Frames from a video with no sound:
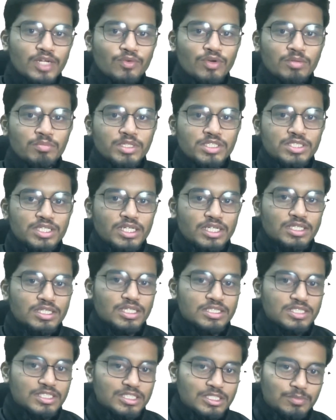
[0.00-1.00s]
You are mentioning the
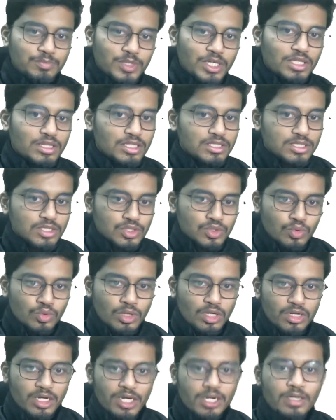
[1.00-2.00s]
CGPA. This is cool,
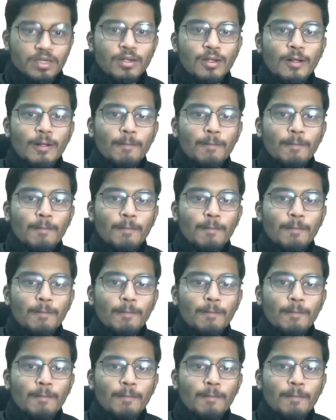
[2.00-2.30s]
right?